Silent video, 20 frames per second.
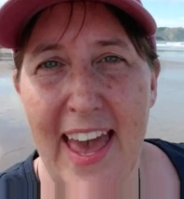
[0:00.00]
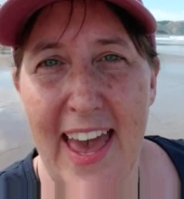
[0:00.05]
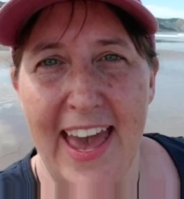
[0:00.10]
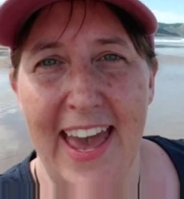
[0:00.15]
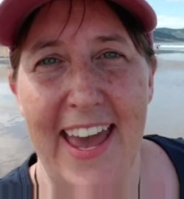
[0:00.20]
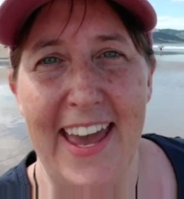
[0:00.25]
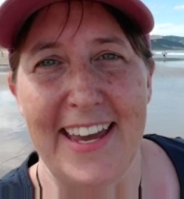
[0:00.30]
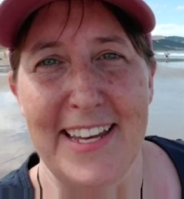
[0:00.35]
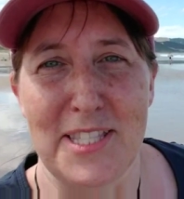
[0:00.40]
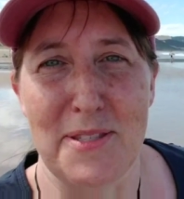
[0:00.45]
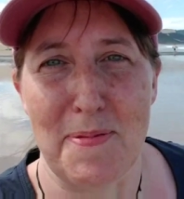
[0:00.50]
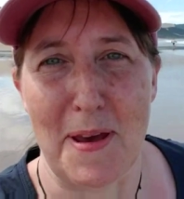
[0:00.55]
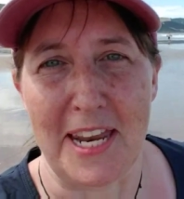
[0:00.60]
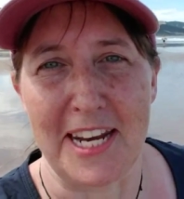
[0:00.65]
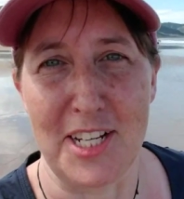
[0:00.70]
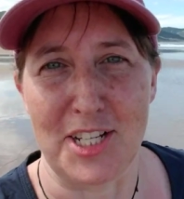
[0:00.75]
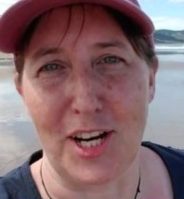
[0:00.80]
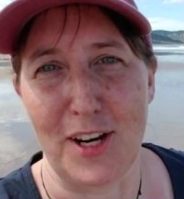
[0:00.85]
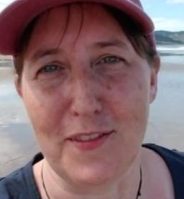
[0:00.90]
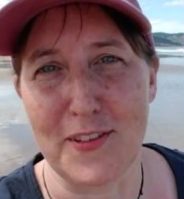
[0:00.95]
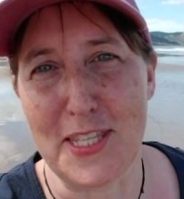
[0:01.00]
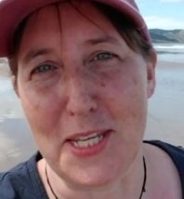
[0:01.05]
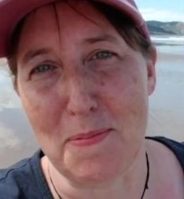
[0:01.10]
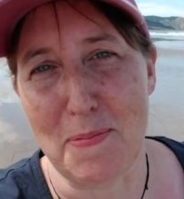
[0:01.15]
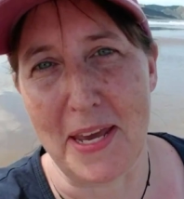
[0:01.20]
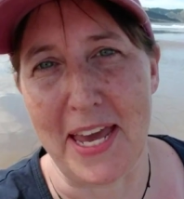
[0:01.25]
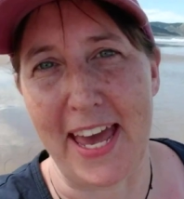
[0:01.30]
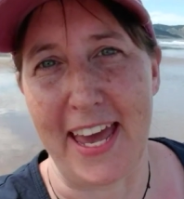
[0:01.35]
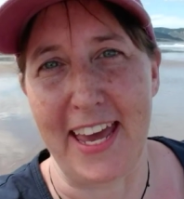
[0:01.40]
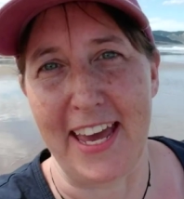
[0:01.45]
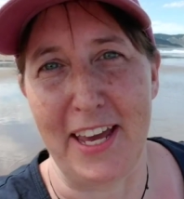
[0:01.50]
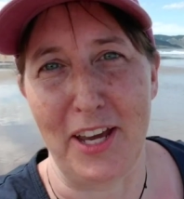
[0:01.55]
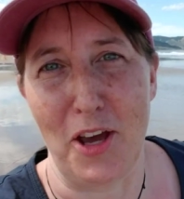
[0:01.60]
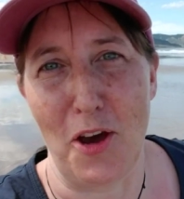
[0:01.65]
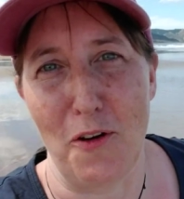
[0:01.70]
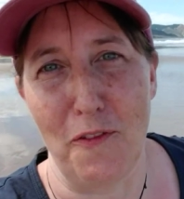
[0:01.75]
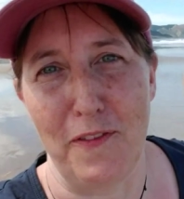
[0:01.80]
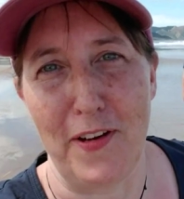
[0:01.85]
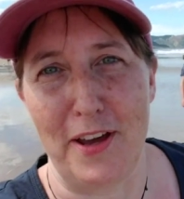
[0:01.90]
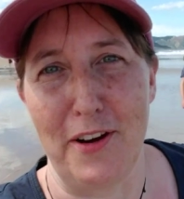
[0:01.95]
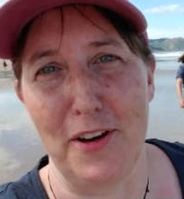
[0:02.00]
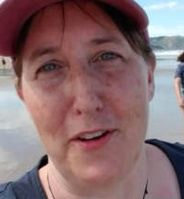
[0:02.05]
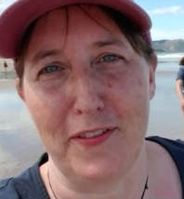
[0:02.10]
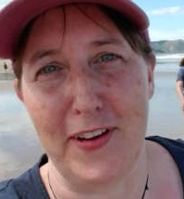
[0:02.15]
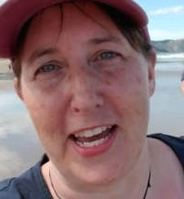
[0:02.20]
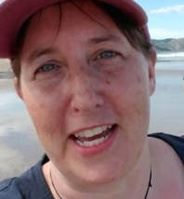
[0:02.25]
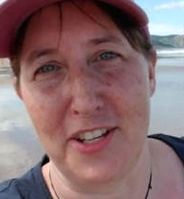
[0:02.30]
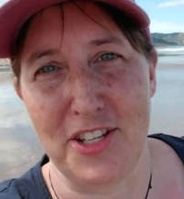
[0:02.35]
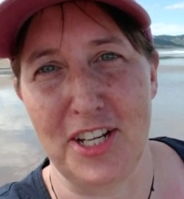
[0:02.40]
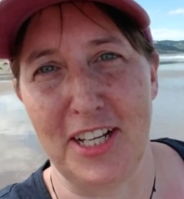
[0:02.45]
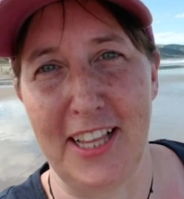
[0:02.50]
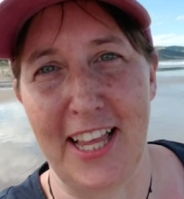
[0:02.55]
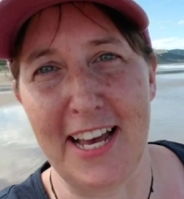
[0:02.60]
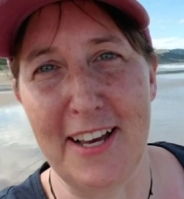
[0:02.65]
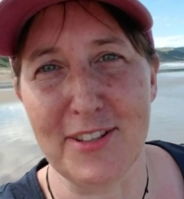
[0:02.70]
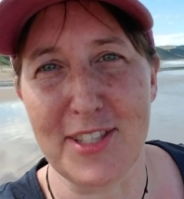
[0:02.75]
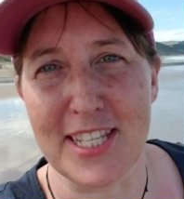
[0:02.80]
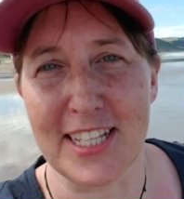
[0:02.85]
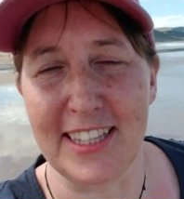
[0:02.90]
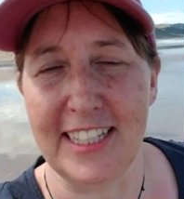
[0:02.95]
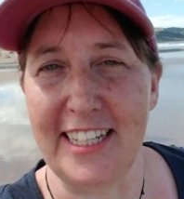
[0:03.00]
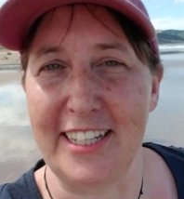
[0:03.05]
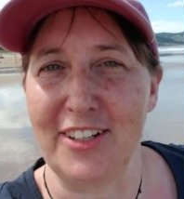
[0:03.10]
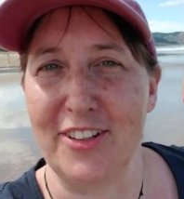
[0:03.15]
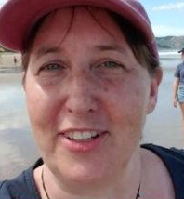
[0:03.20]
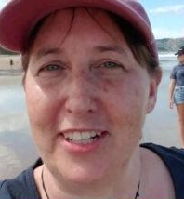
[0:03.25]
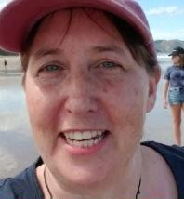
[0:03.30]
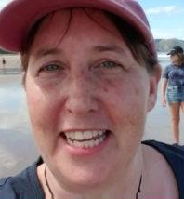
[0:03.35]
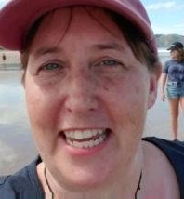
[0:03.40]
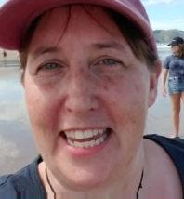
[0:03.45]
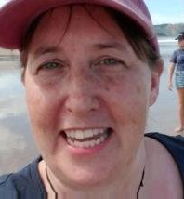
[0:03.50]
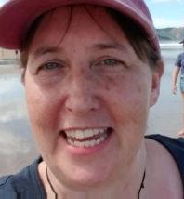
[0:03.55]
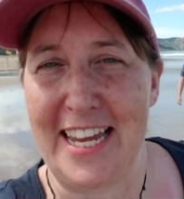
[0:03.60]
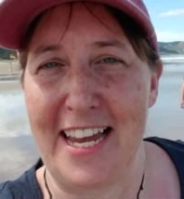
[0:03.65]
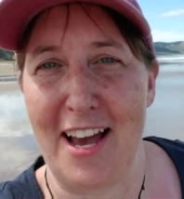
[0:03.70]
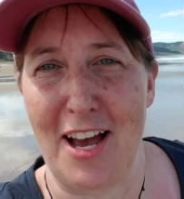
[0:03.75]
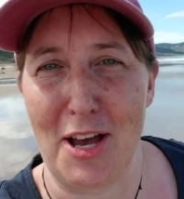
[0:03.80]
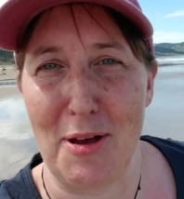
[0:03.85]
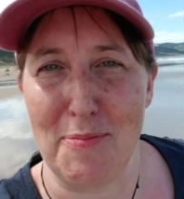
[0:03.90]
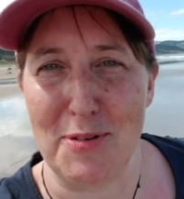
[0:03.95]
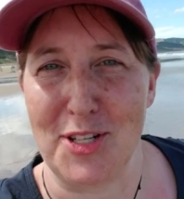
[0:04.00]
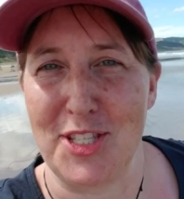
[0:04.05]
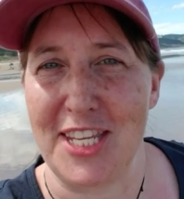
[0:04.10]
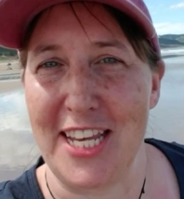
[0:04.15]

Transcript: Hey, it's Patti Scharf, CPA and co-founder of Catching Clouds, the leader in e-commerce